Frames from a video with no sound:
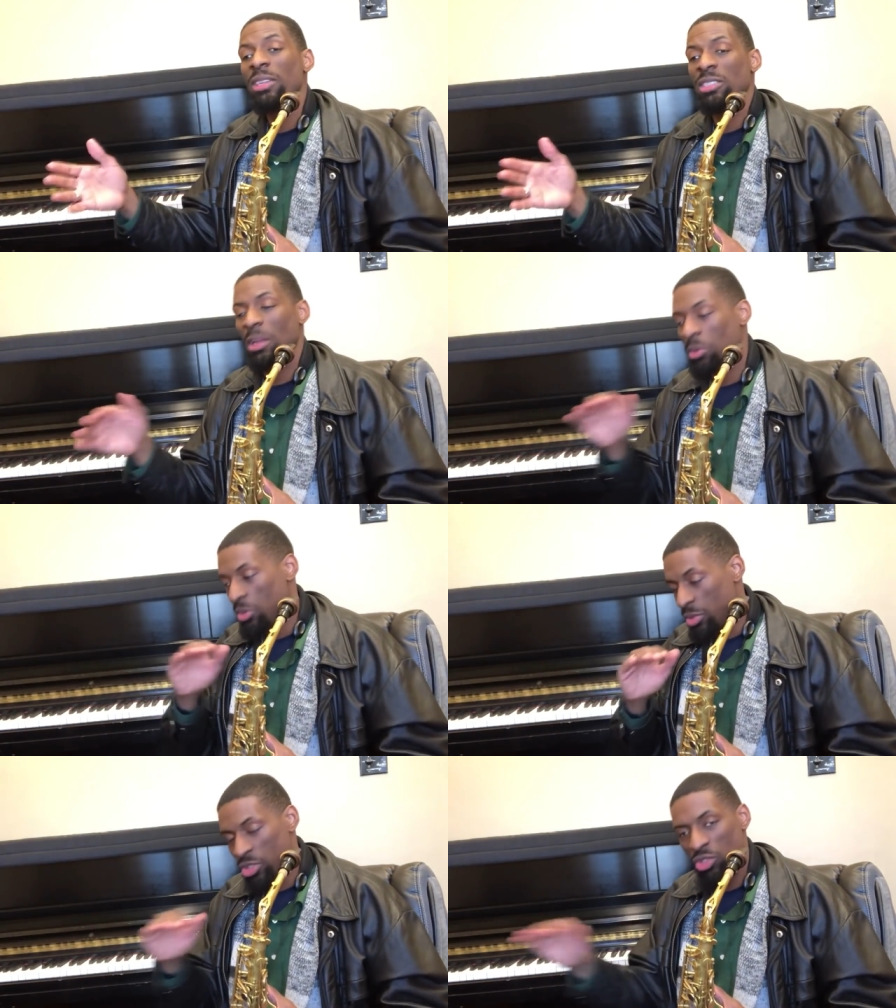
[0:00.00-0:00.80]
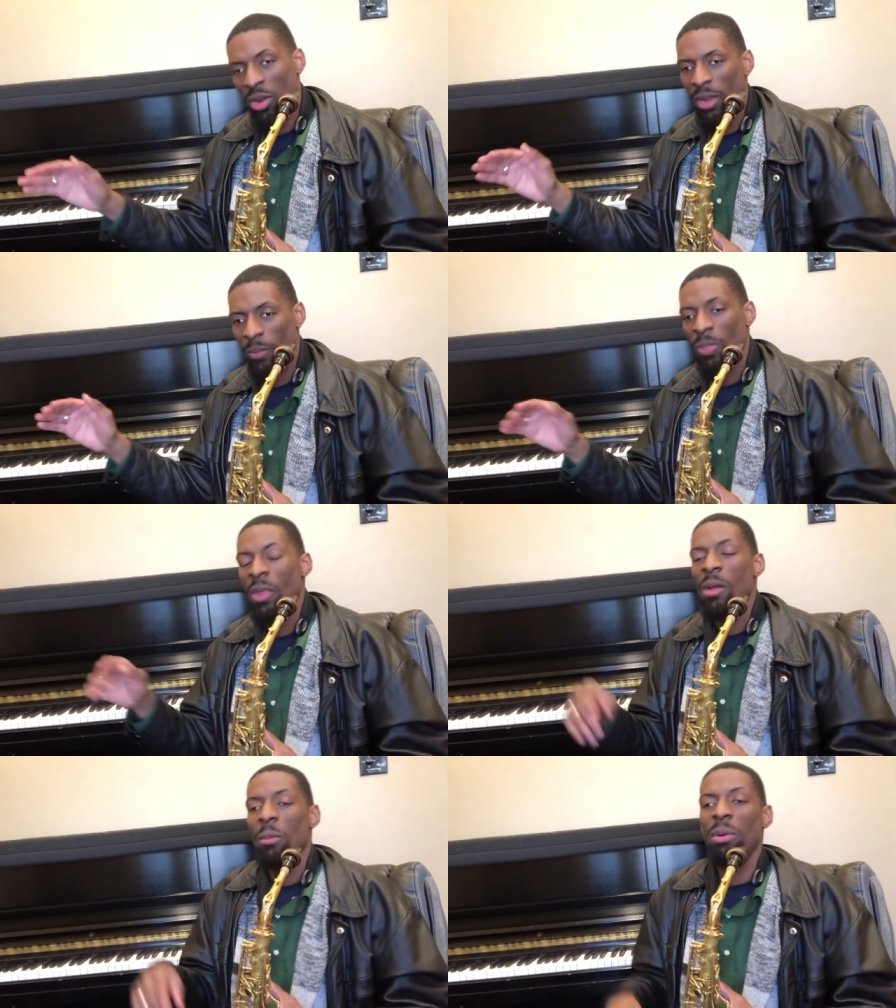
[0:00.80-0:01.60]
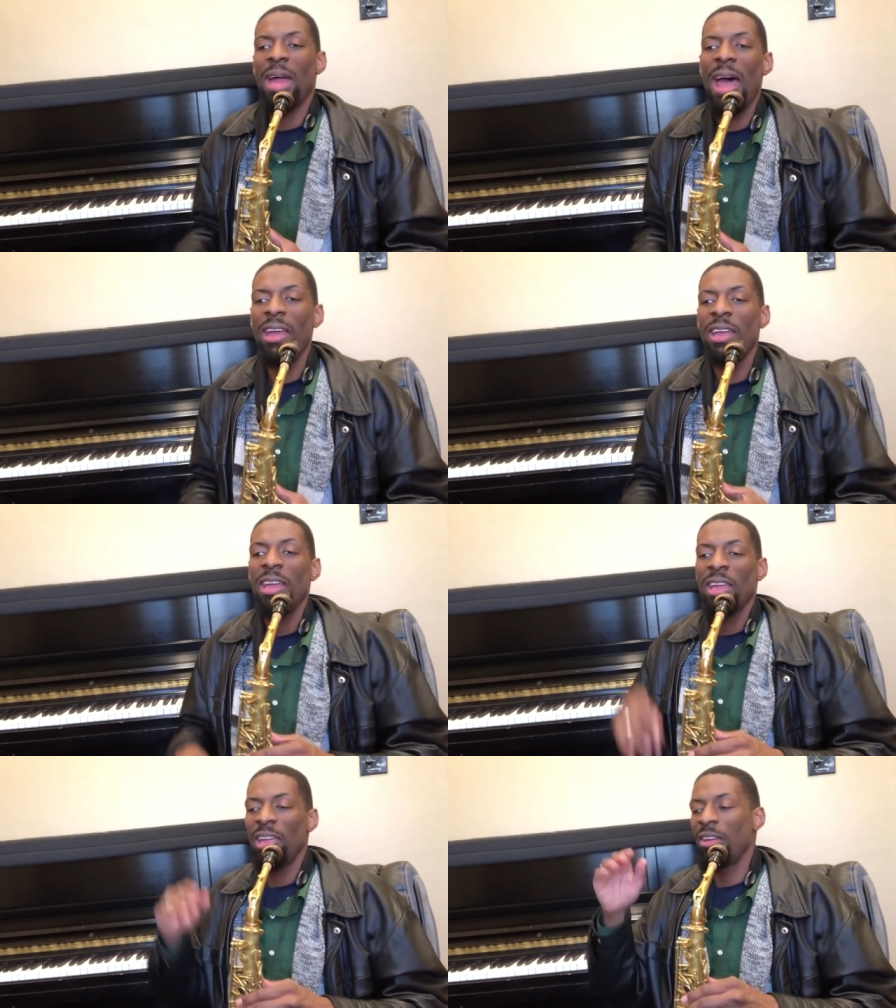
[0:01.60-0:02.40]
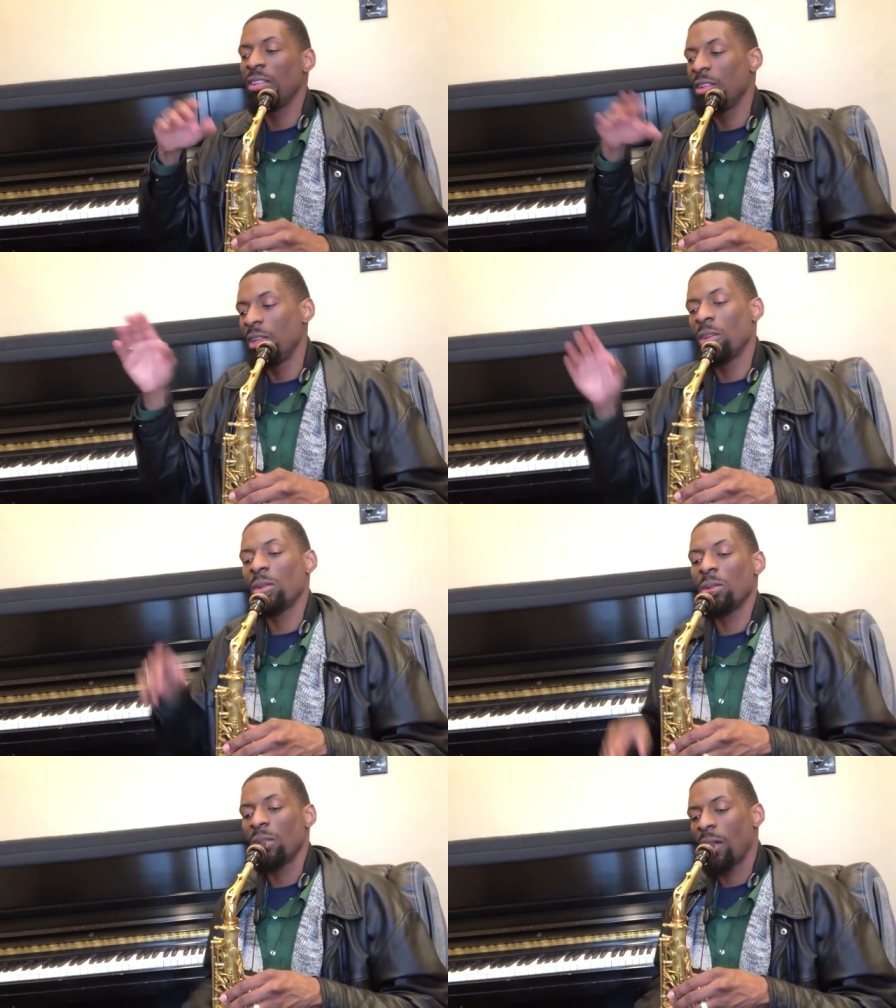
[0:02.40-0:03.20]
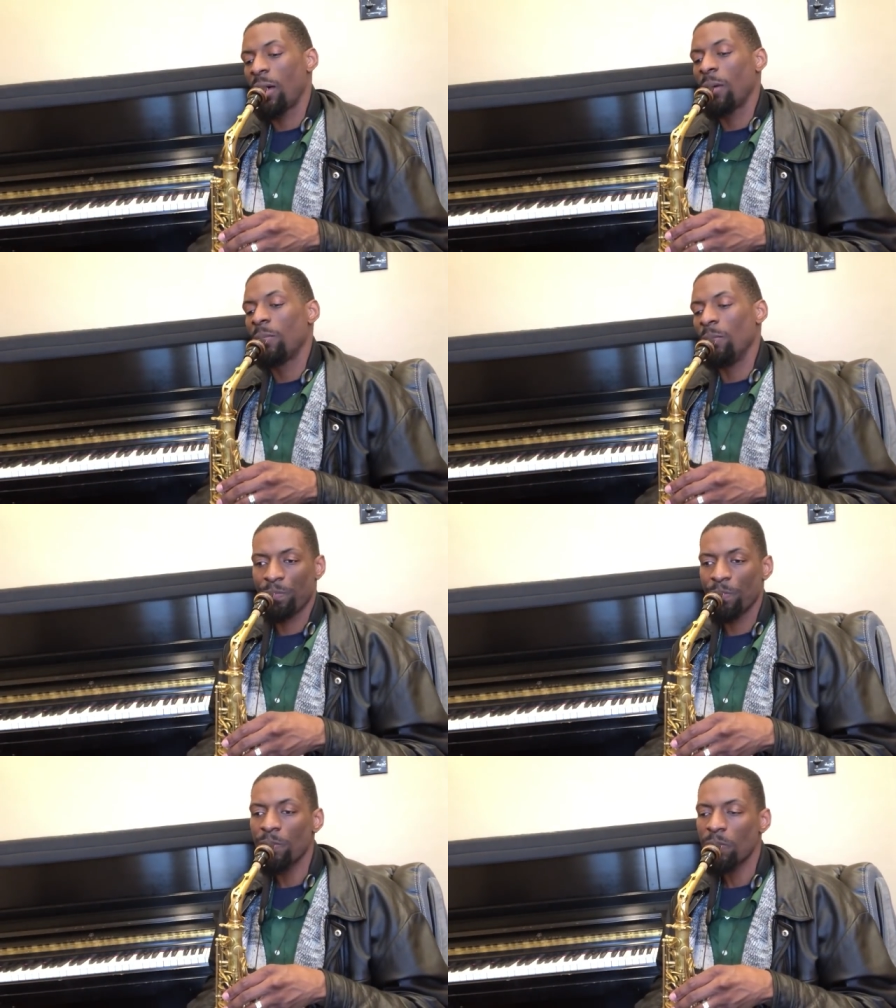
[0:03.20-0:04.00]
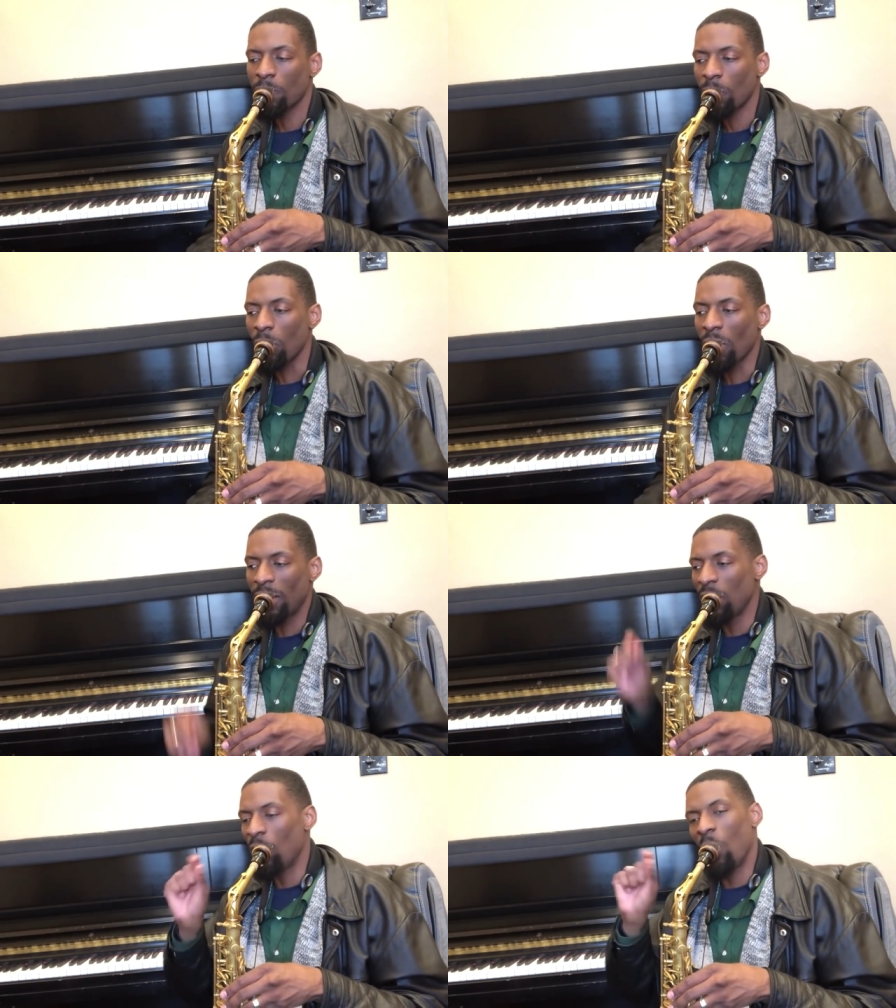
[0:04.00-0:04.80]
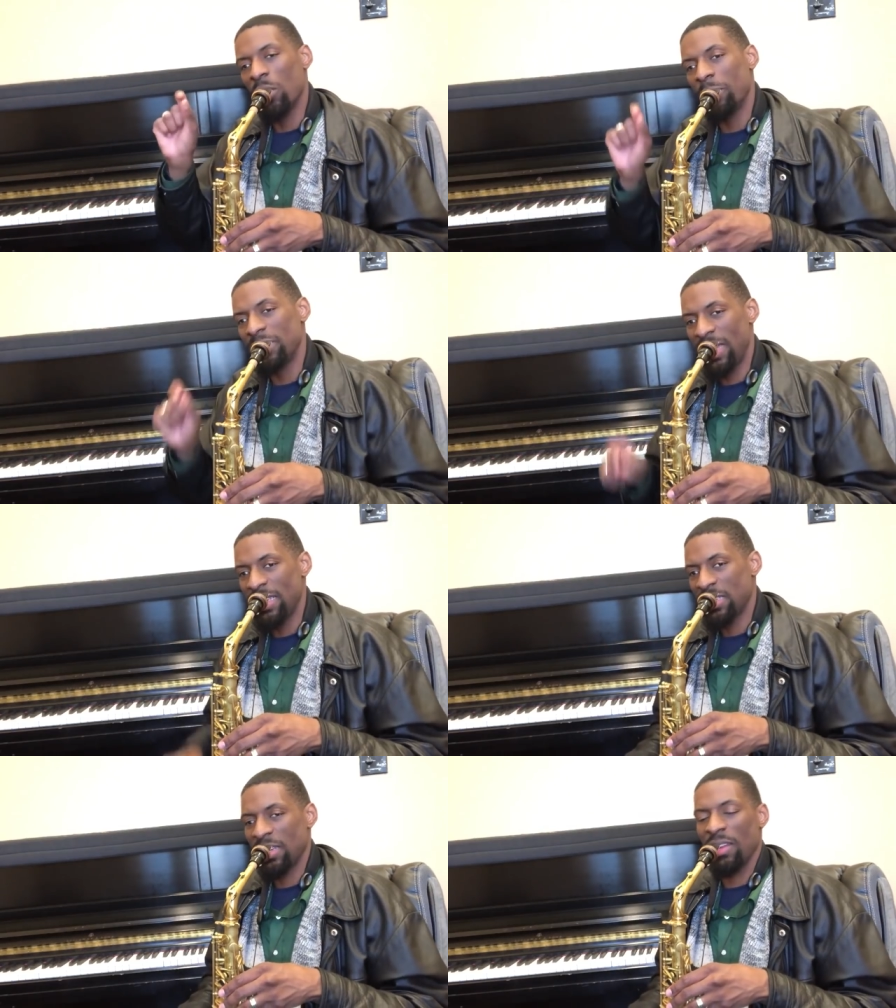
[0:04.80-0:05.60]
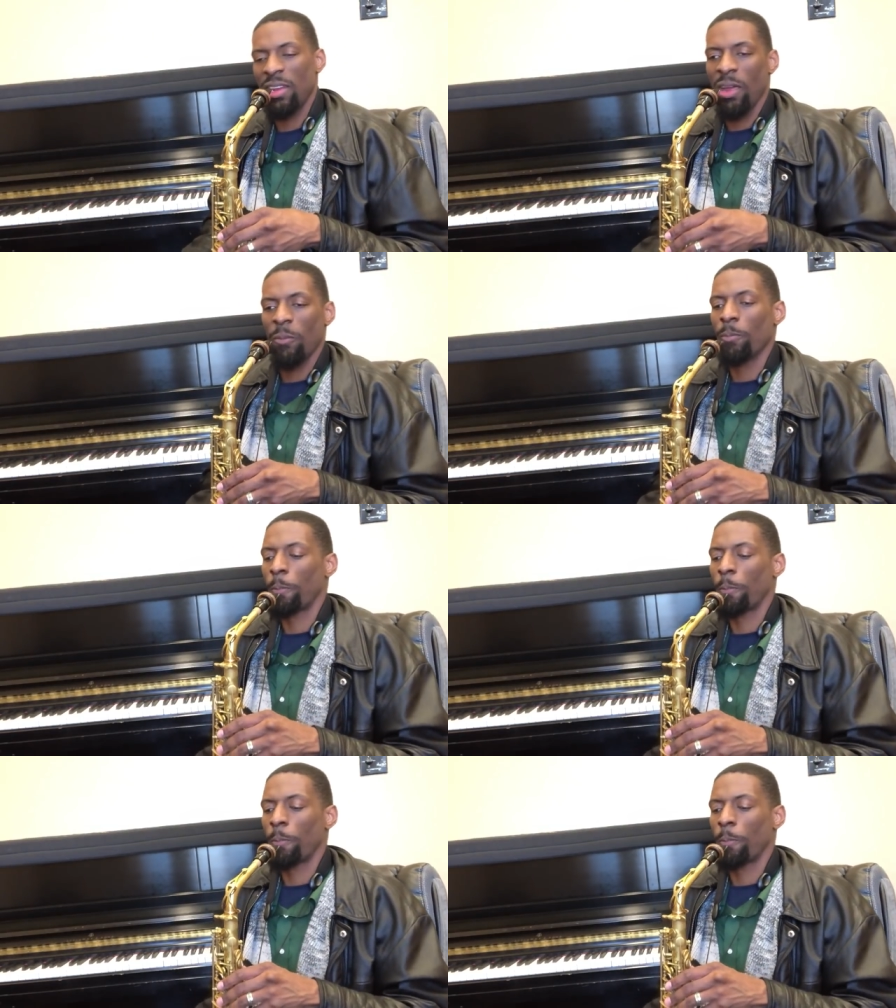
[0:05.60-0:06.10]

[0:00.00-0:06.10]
They would do it straight. But I hear the little that little ornamentation in there.